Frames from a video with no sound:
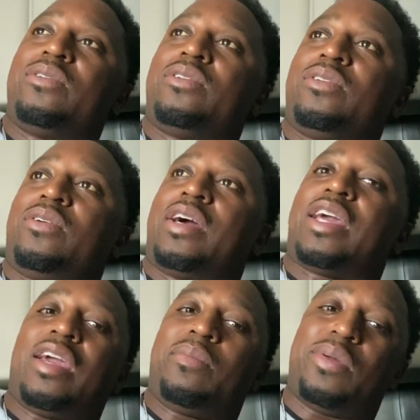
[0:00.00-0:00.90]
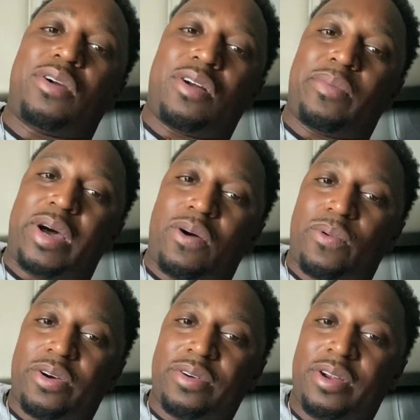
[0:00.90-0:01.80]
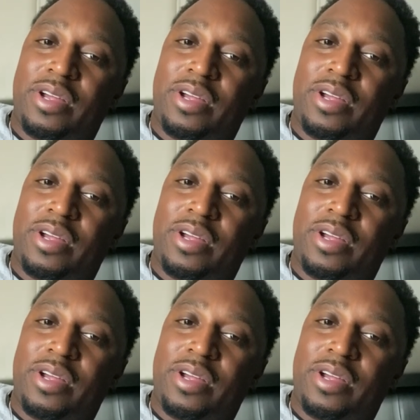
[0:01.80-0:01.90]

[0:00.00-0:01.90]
I can't be all about work